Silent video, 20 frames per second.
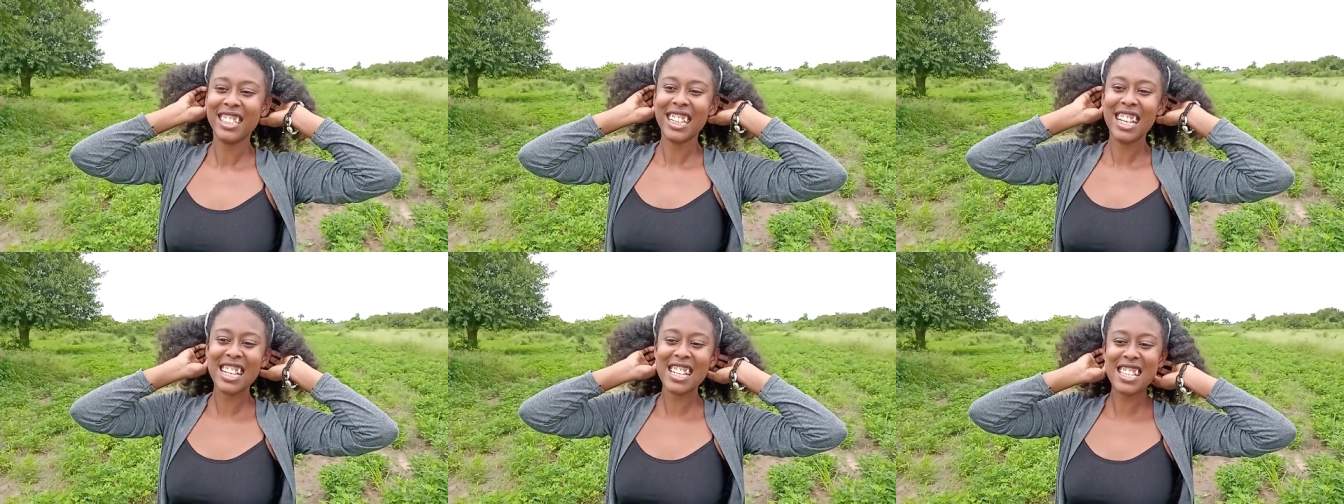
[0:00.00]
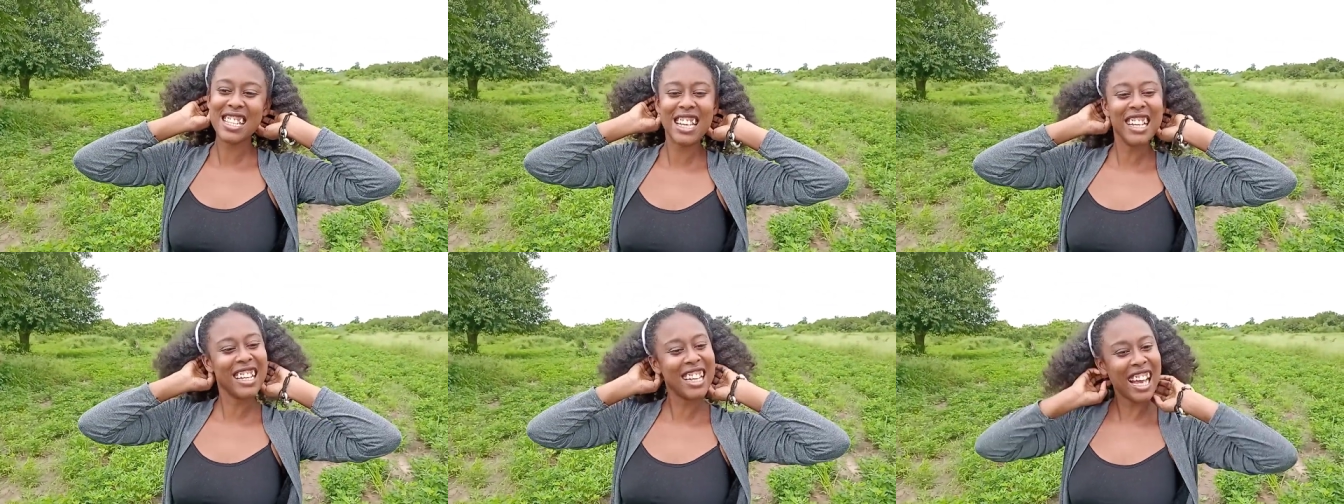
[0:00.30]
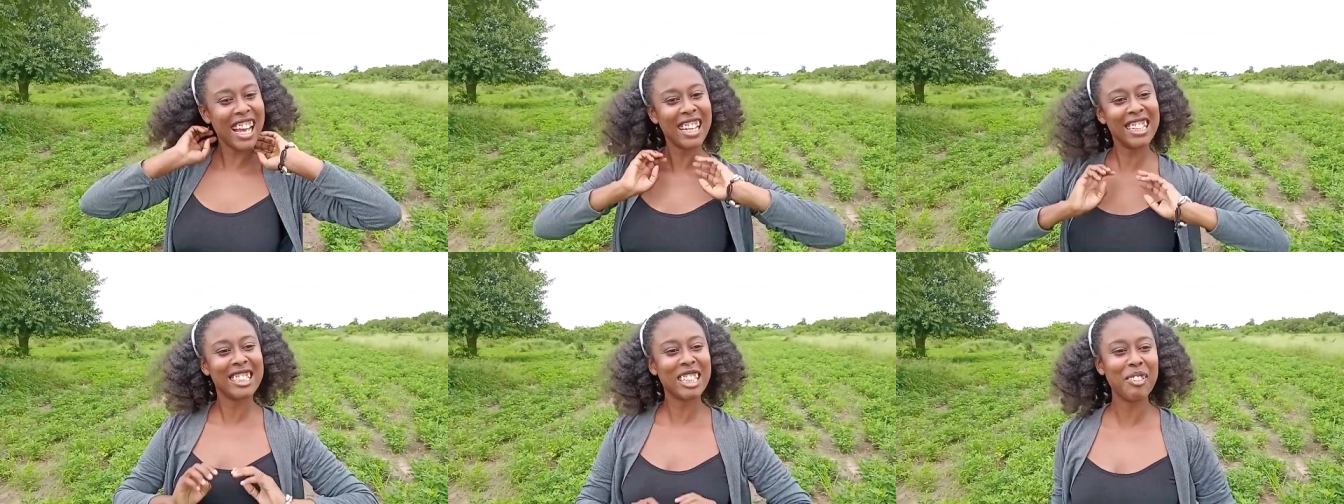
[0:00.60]
that's it,
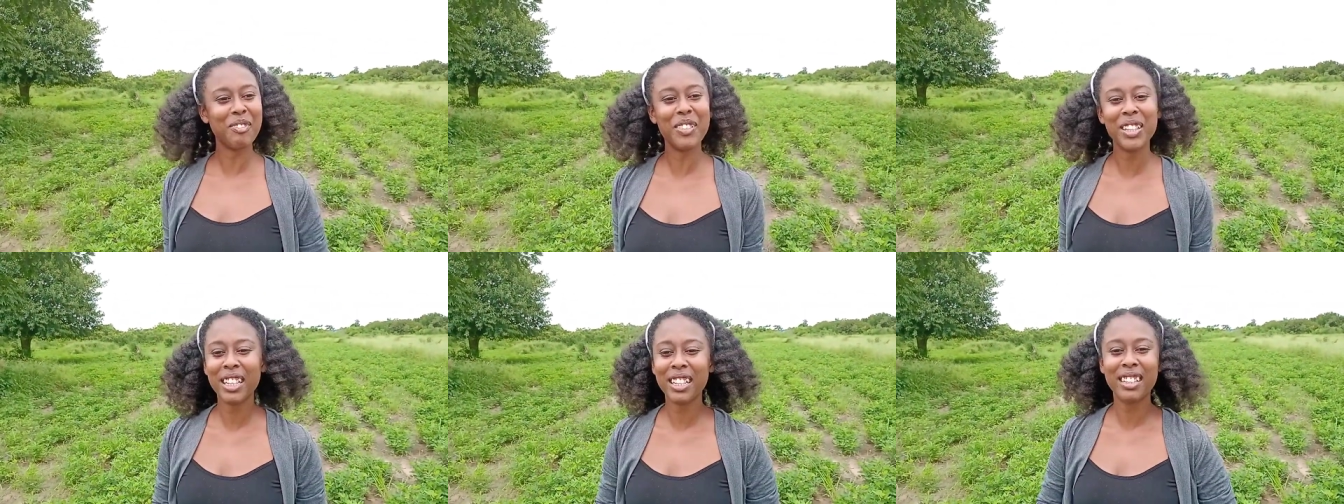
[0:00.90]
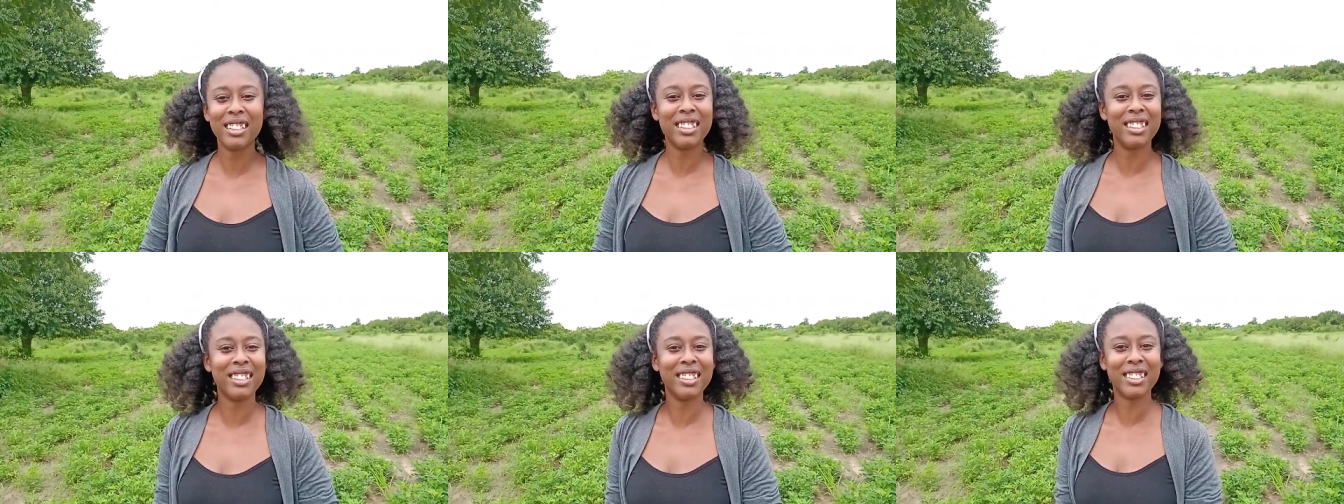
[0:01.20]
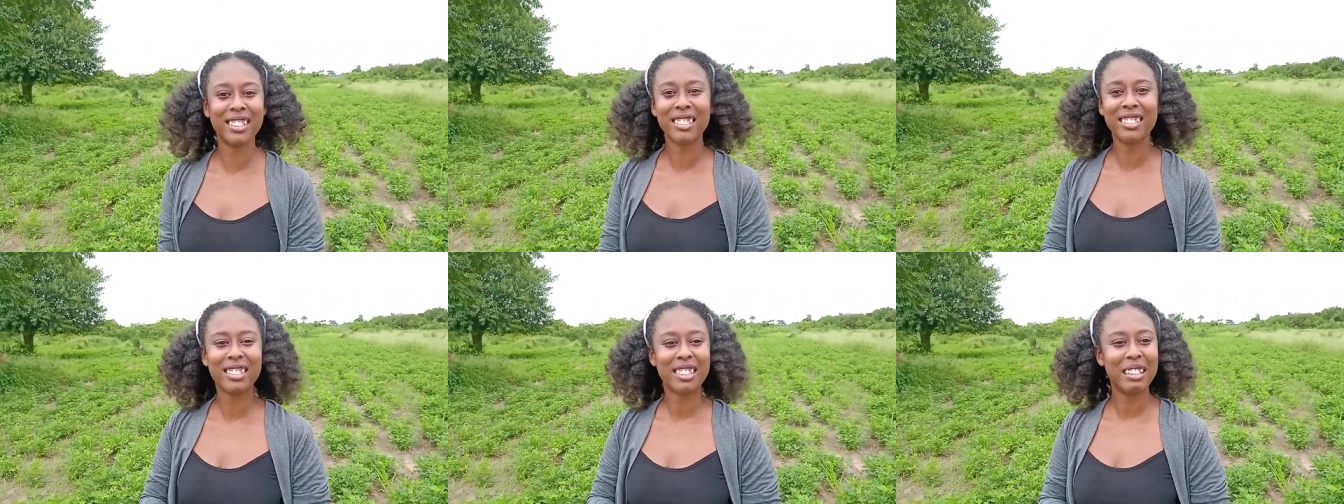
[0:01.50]
guys. I mean,
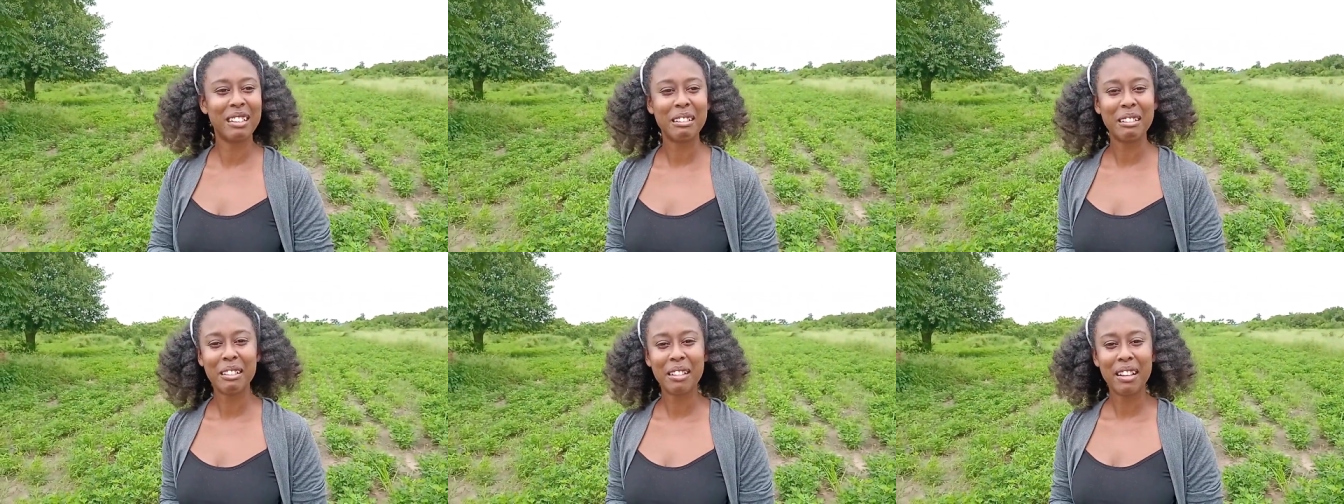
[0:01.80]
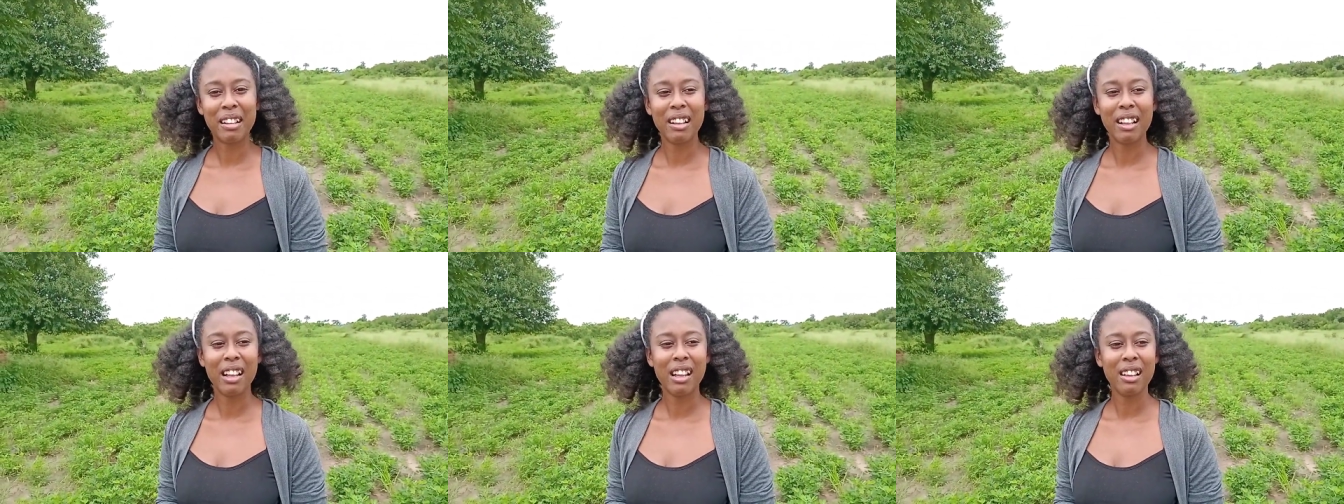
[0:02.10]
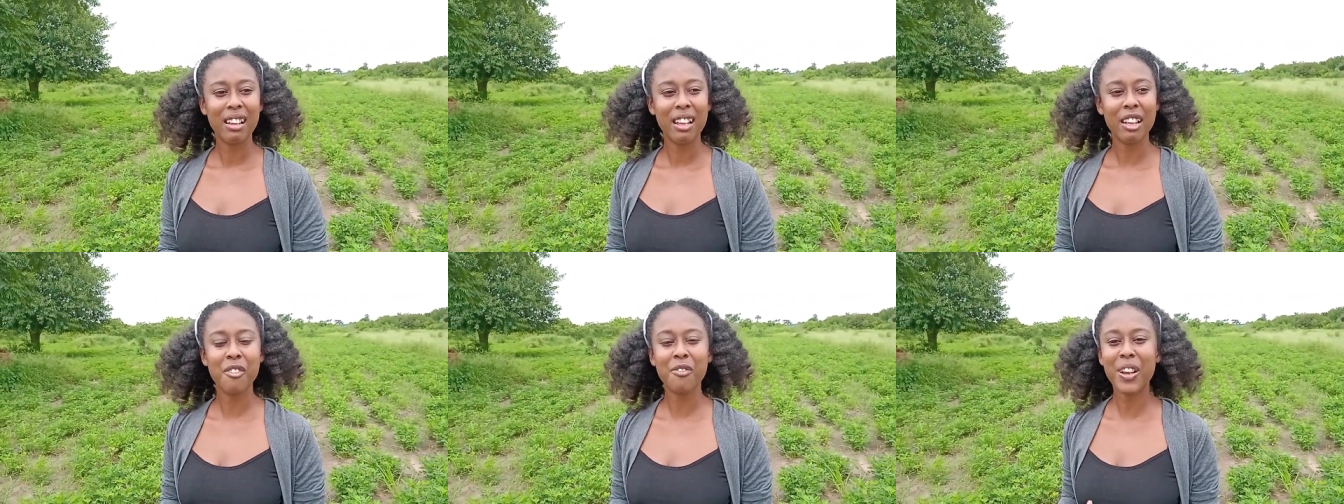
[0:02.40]

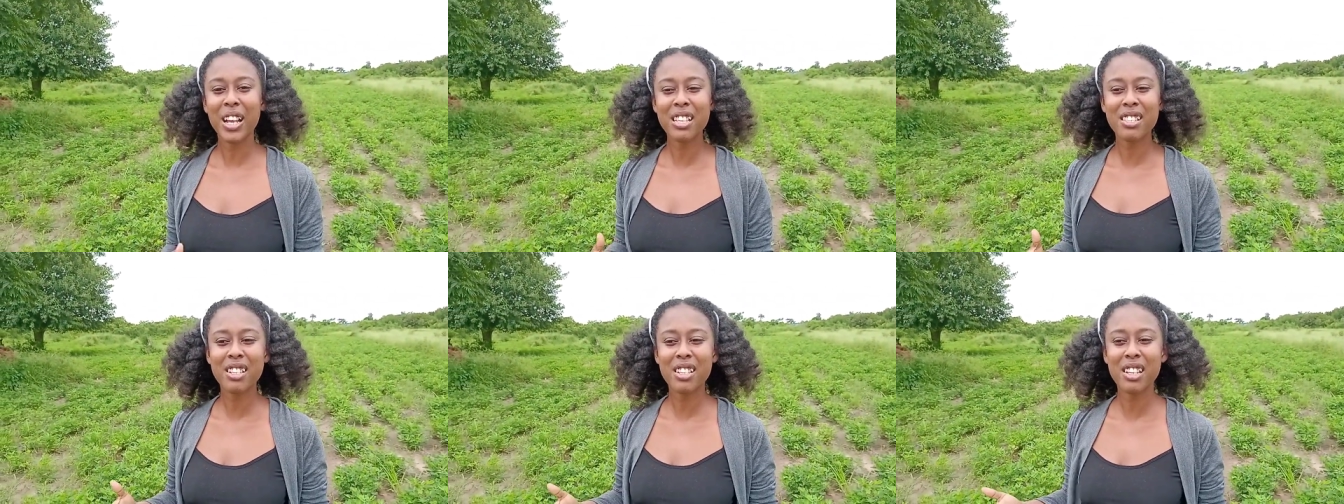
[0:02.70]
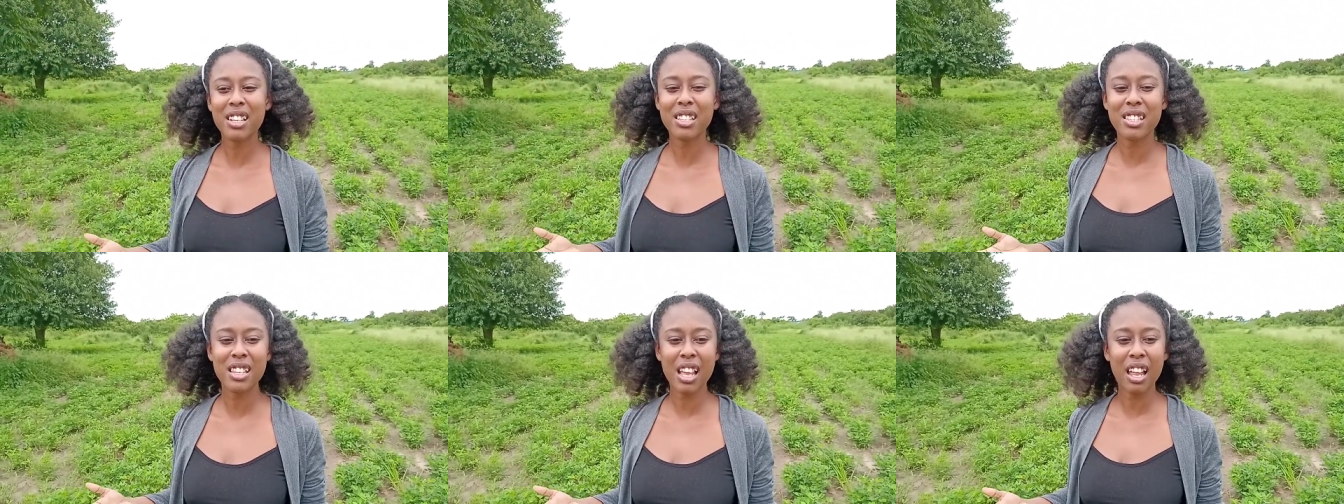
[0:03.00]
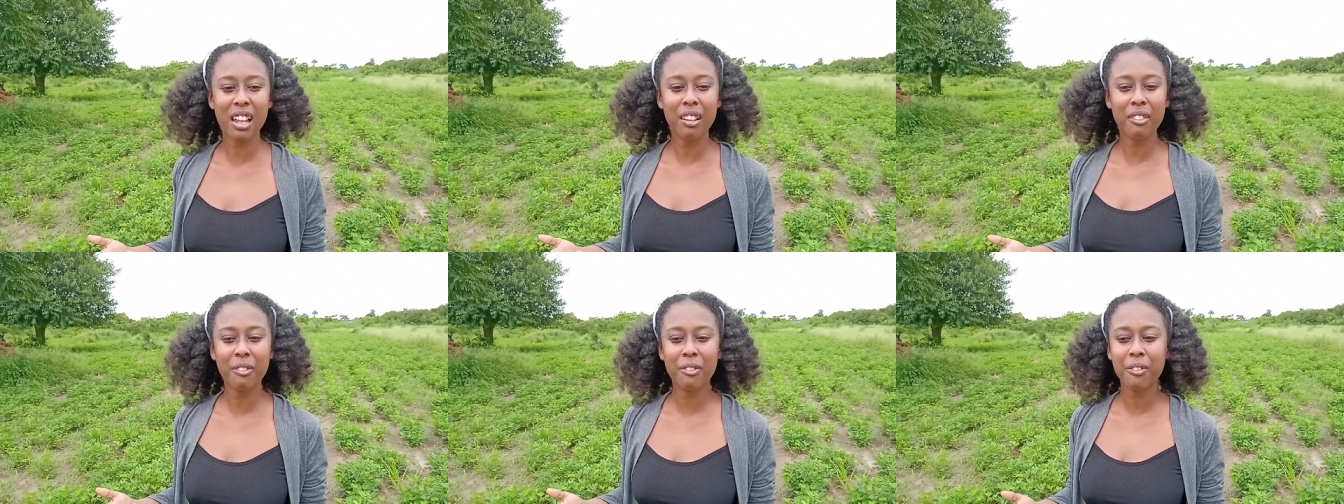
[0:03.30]
invest in
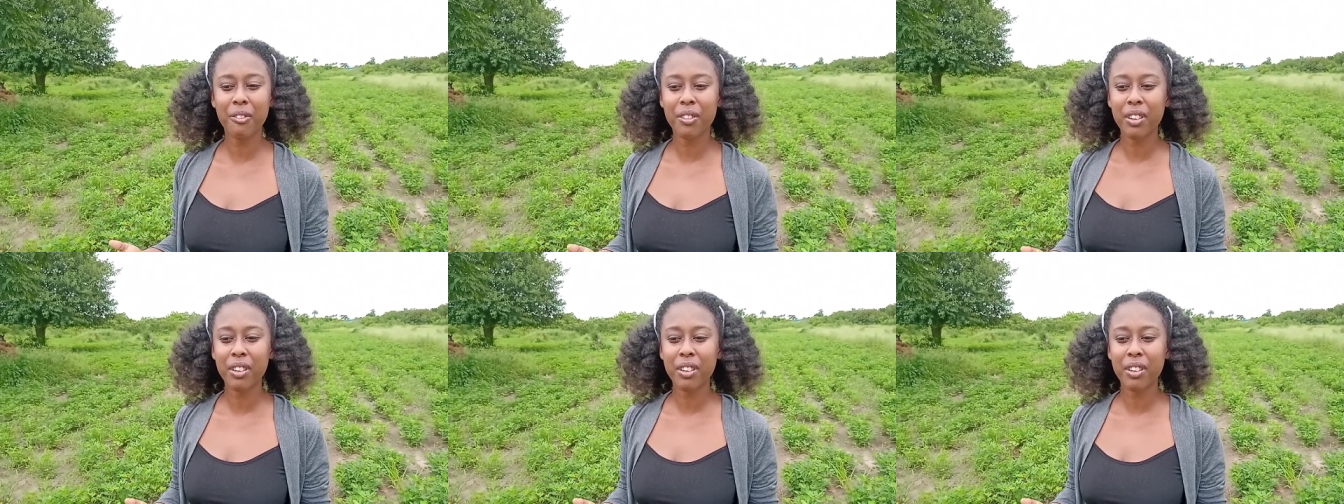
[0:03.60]
yourself